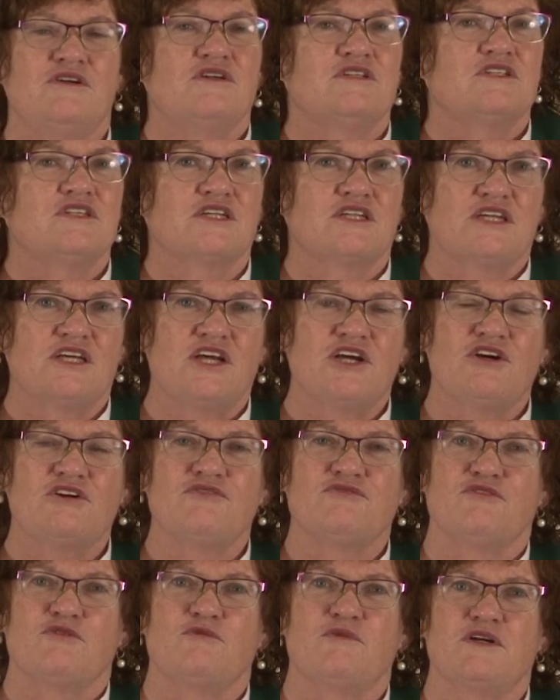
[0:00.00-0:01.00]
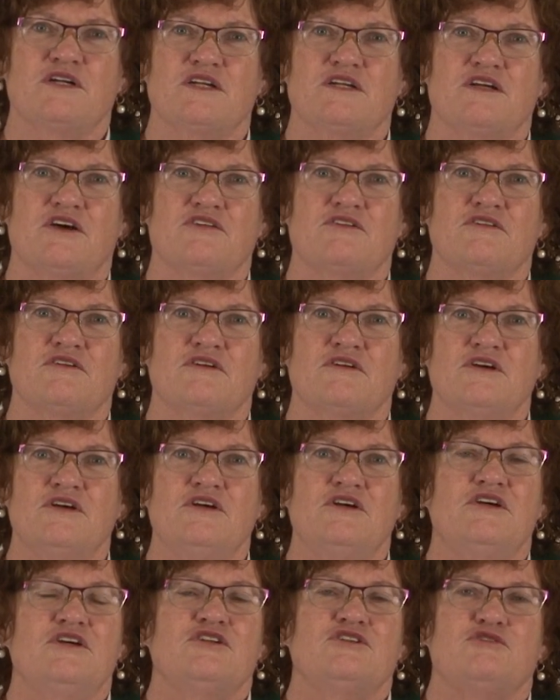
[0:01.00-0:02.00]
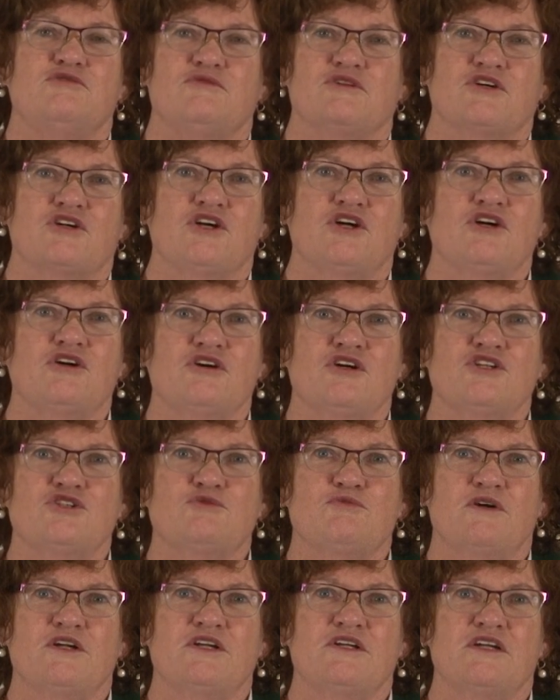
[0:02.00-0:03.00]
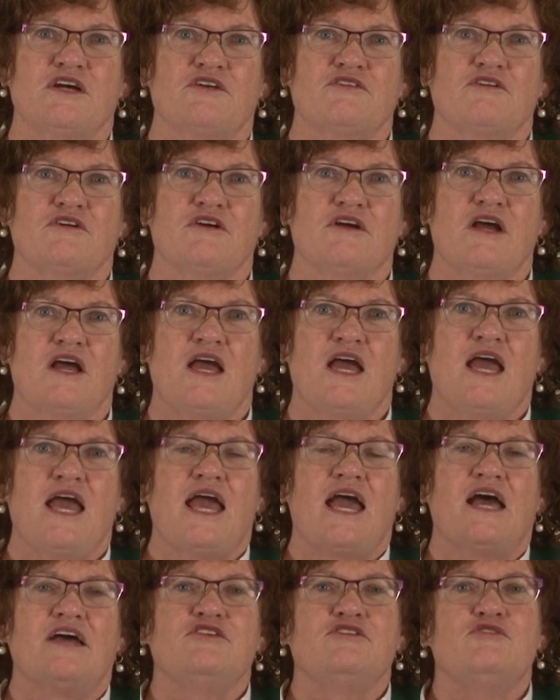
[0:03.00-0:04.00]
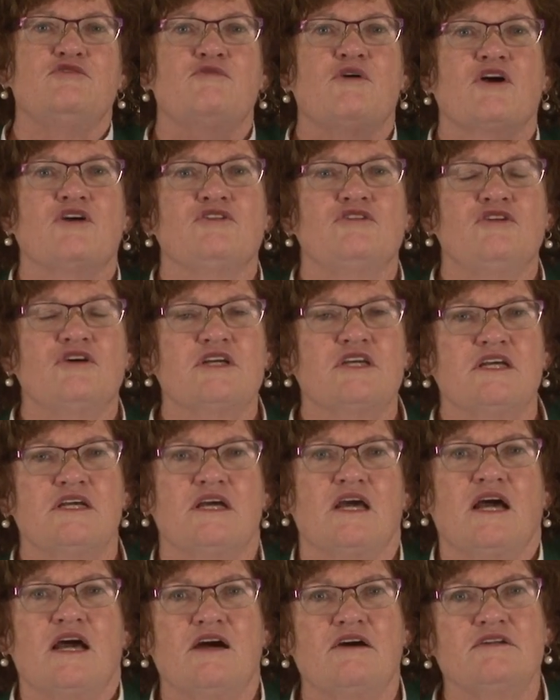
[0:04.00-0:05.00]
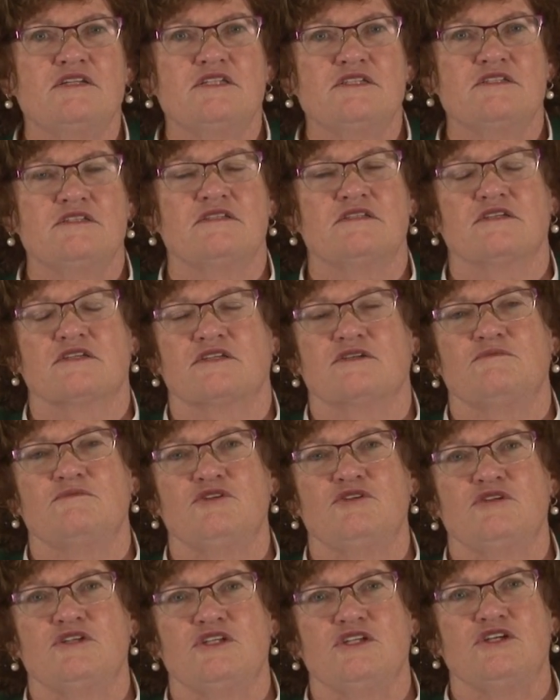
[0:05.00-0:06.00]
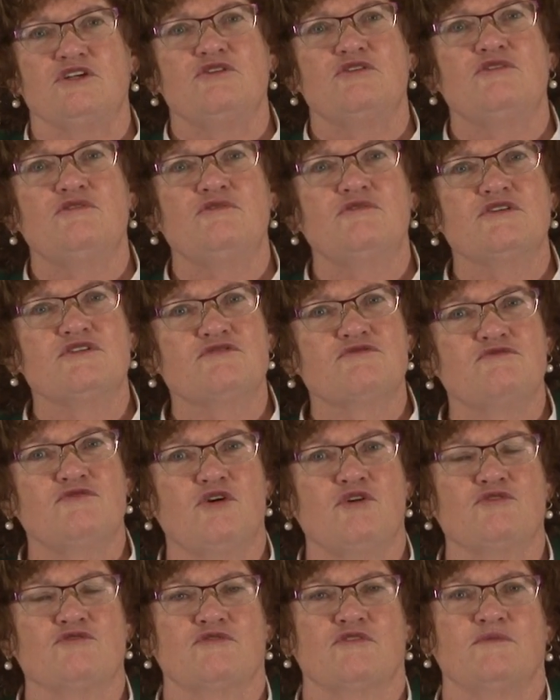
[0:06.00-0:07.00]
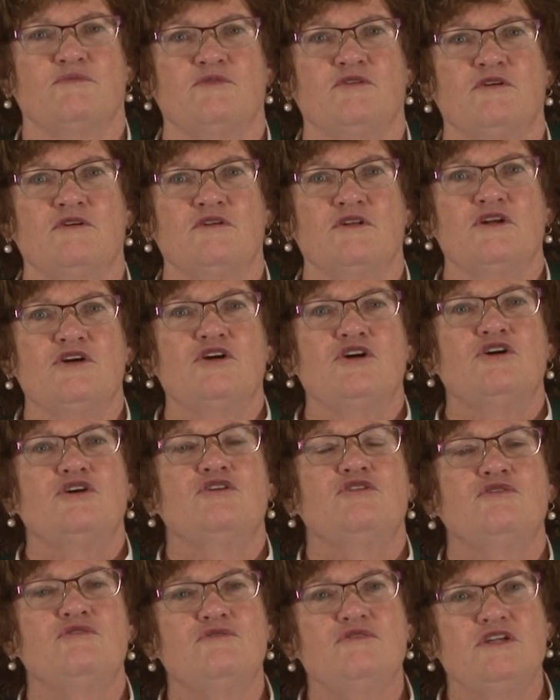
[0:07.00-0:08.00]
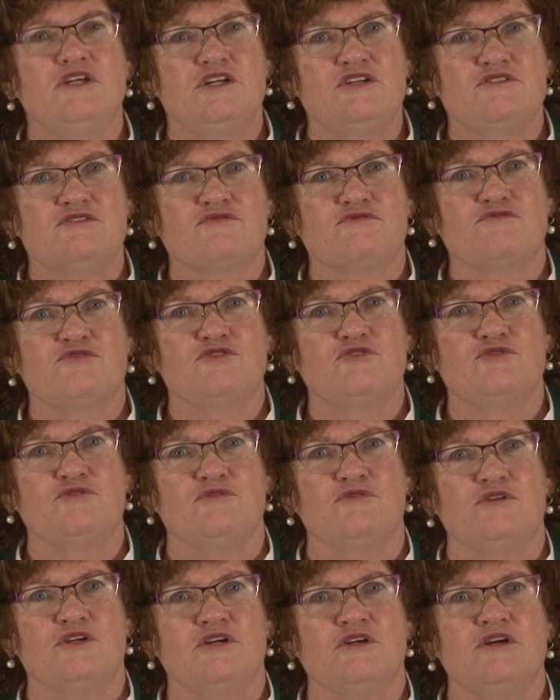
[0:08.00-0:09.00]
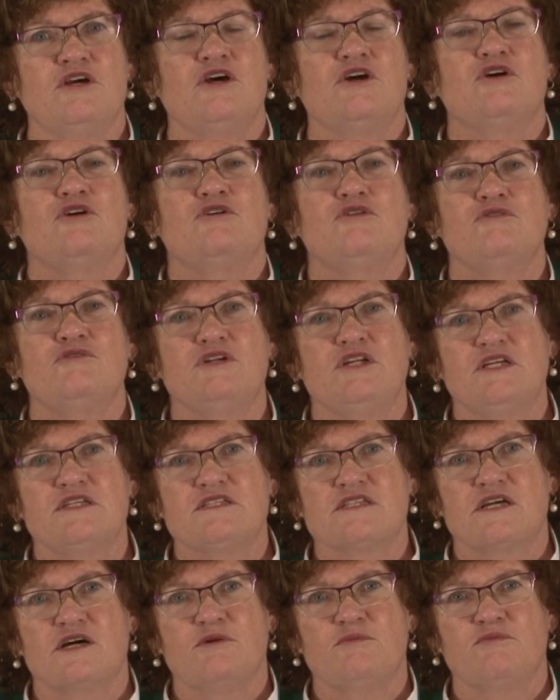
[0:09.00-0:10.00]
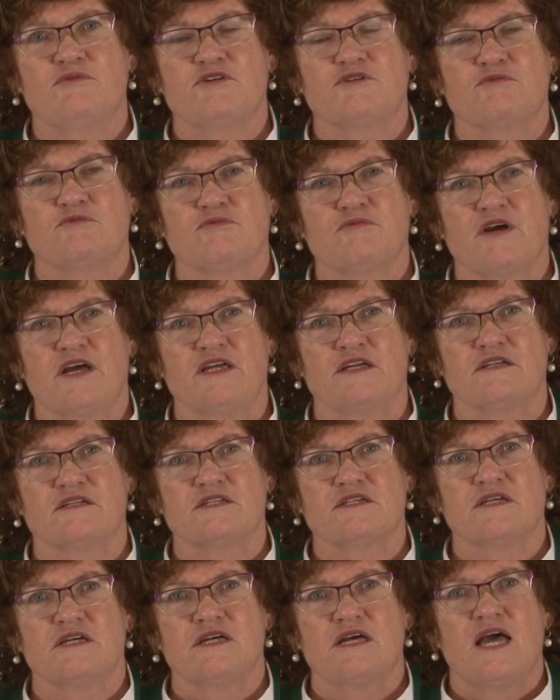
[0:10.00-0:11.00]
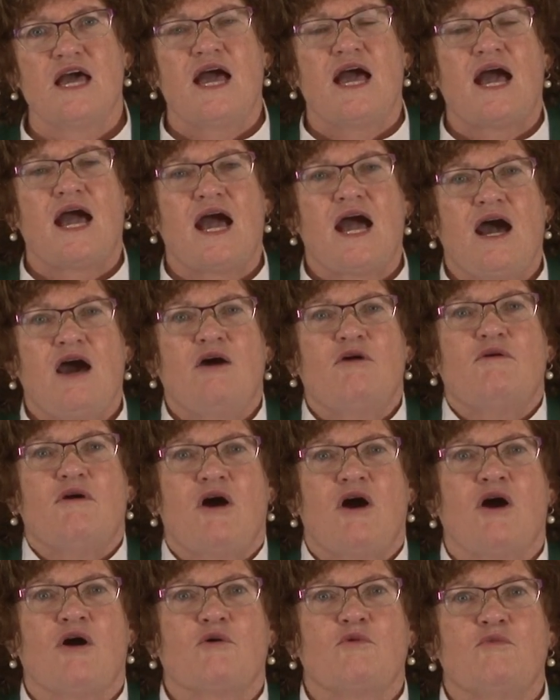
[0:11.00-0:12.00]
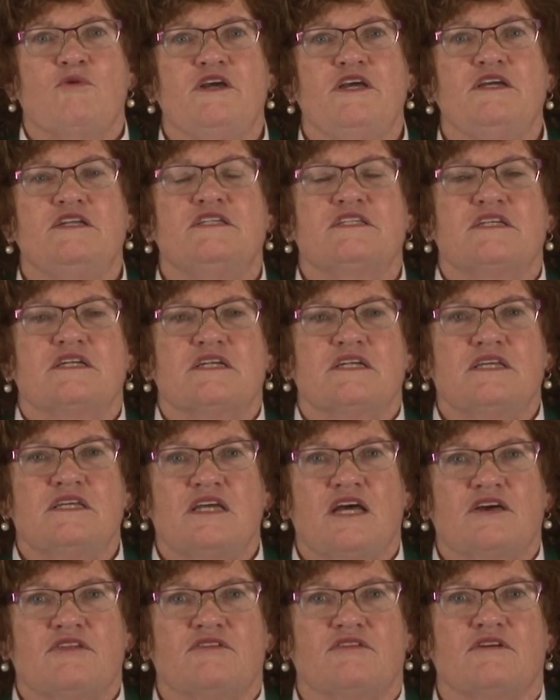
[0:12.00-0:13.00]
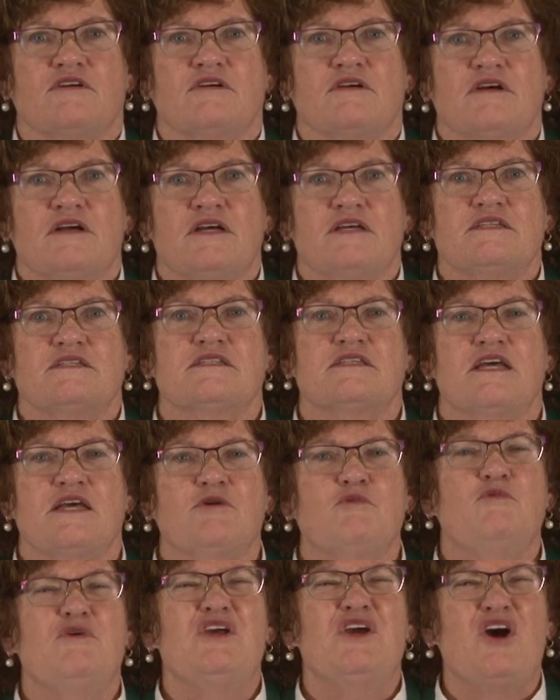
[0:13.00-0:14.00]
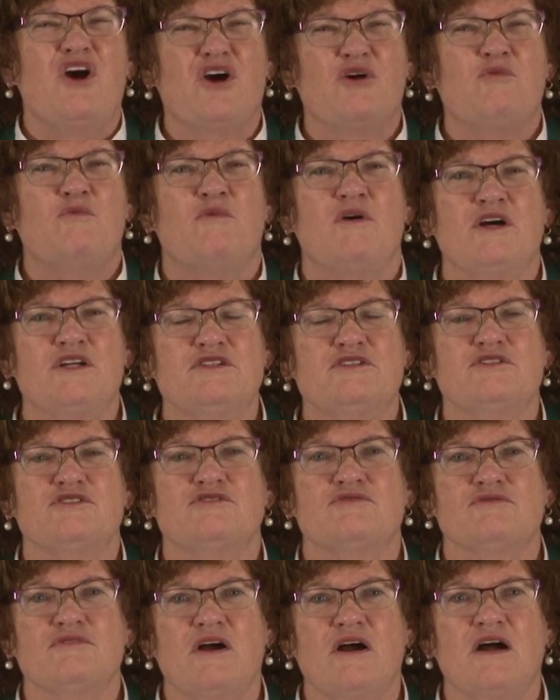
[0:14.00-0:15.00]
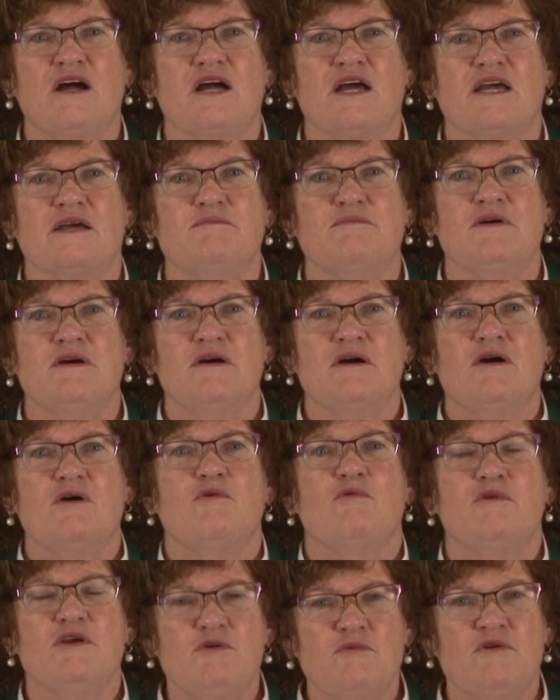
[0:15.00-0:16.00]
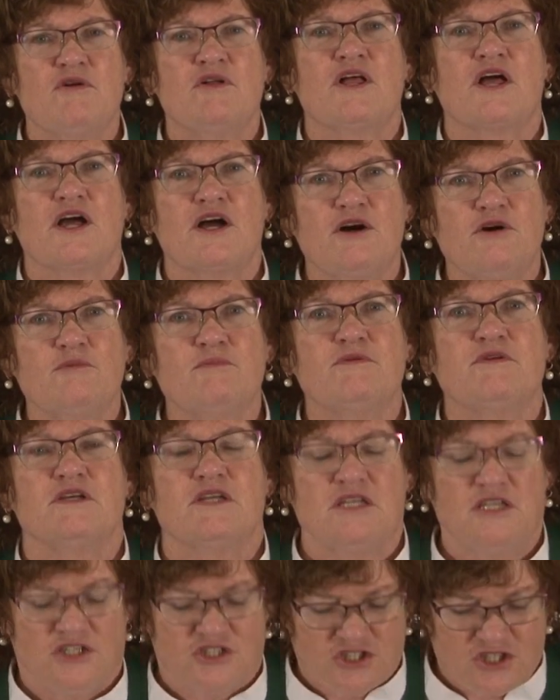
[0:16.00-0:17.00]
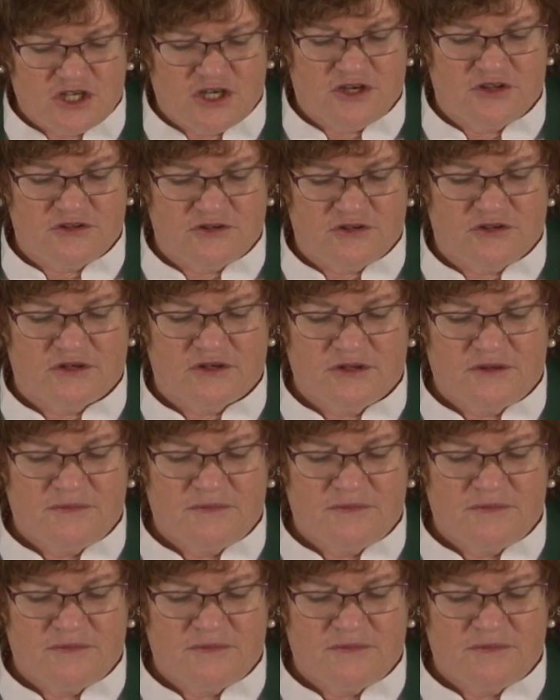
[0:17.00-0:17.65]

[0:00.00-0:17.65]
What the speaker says: to care for one another, to encourage one another, and you are looking out into the community. Who is vulnerable? Who needs food? Who needs help with rent? How are we together saying we are one tribe? We will help each other.